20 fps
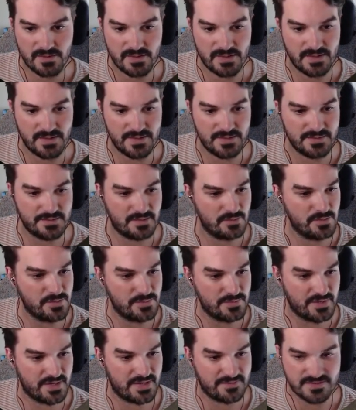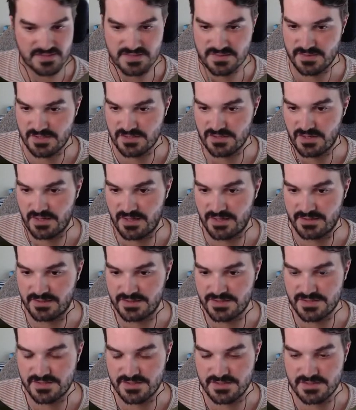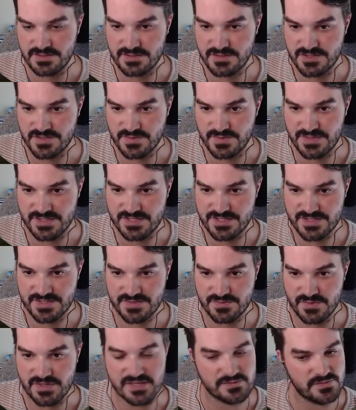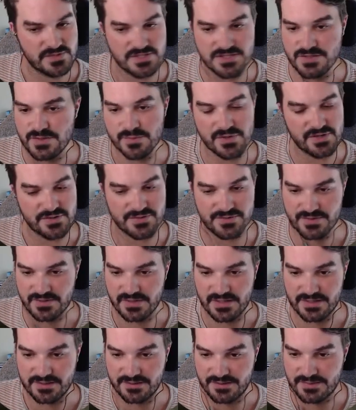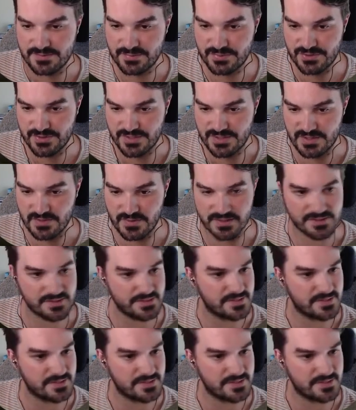And I wouldn't mind having some extra iodine too, because we just, we, we do burn through iodine pretty quickly.